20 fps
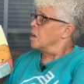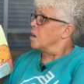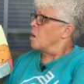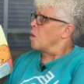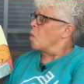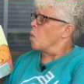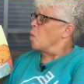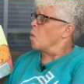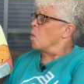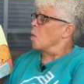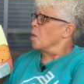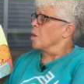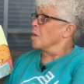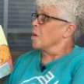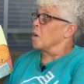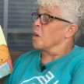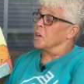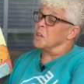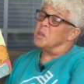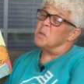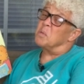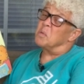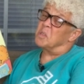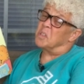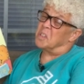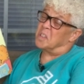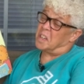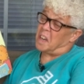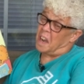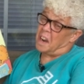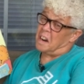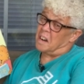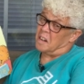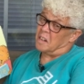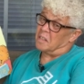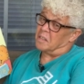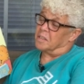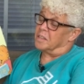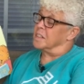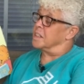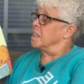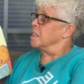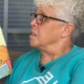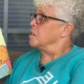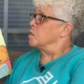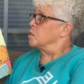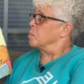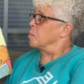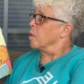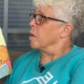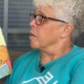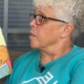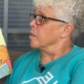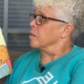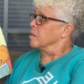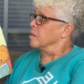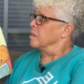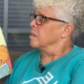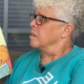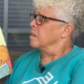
Or are you scared? teased Brother.